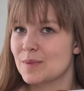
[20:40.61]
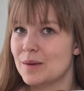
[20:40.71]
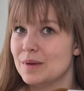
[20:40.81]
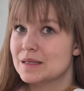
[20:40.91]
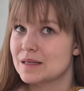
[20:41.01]

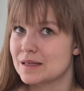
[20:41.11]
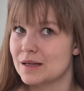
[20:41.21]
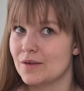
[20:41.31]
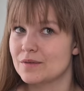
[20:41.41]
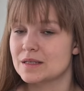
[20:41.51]
maybe, since he
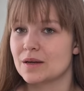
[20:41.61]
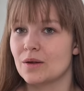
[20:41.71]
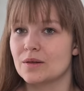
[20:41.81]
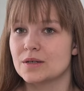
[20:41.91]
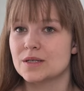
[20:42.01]
loves the
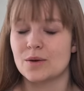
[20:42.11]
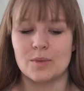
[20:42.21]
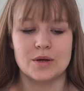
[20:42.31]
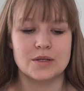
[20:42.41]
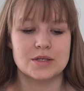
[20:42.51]
color so
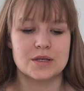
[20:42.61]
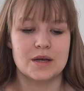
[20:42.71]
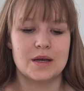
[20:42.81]
much.